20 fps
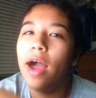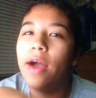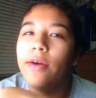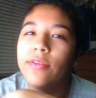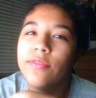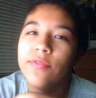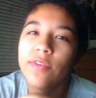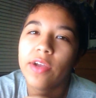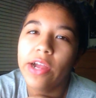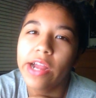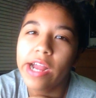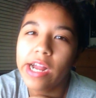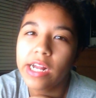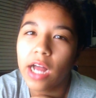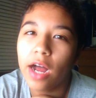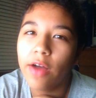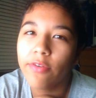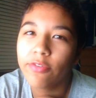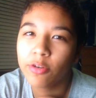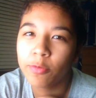I was very
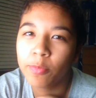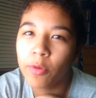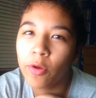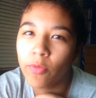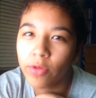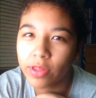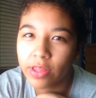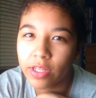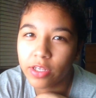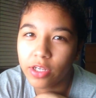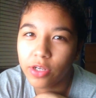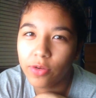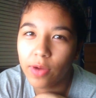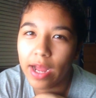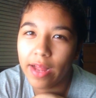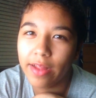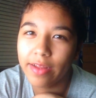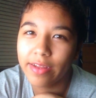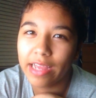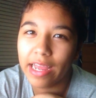uncomfortable with the new
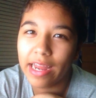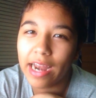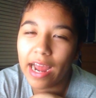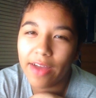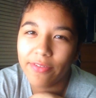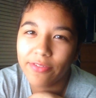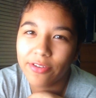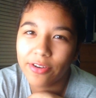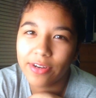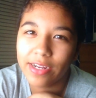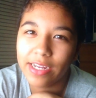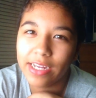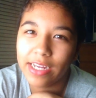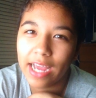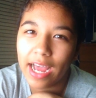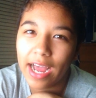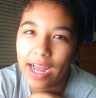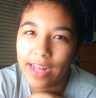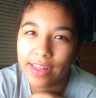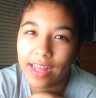Elliot after he
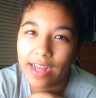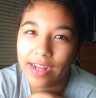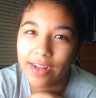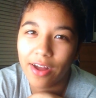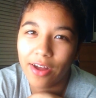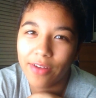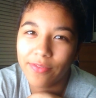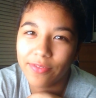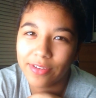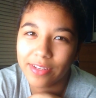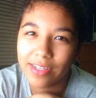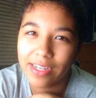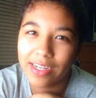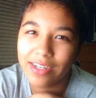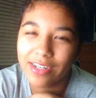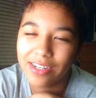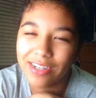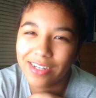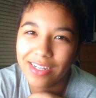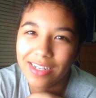had that
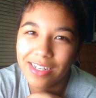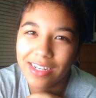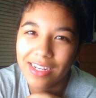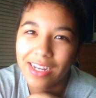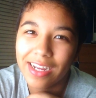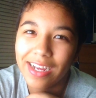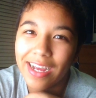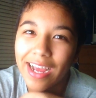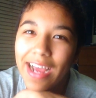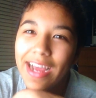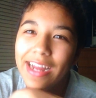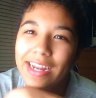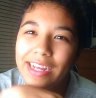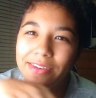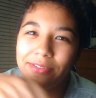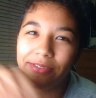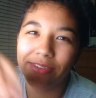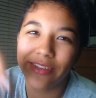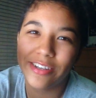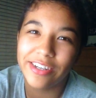conversation. And he
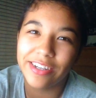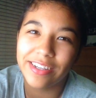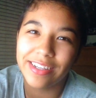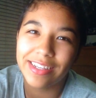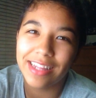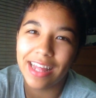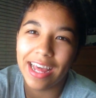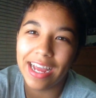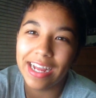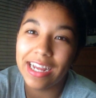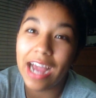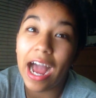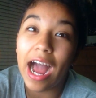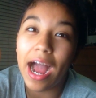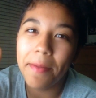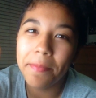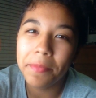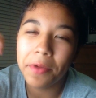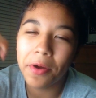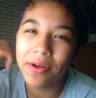was just like,
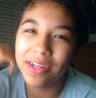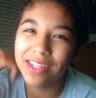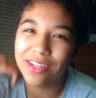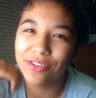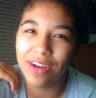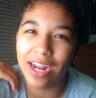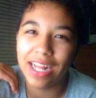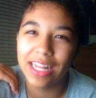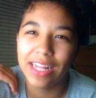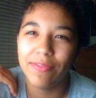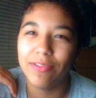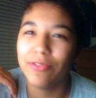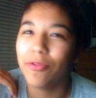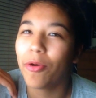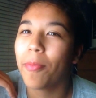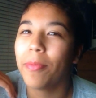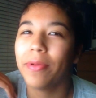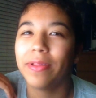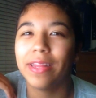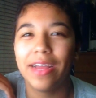I'm going to try to live a
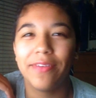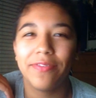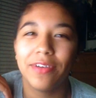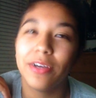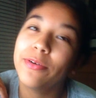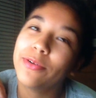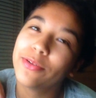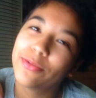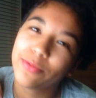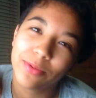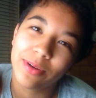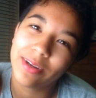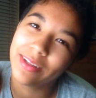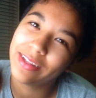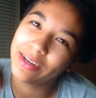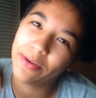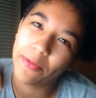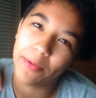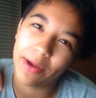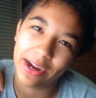normal life. It was
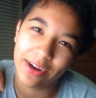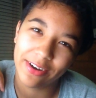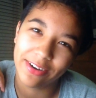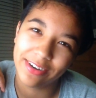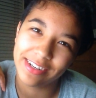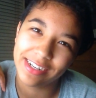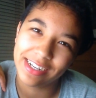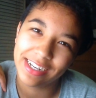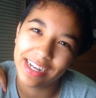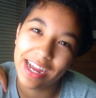really weird.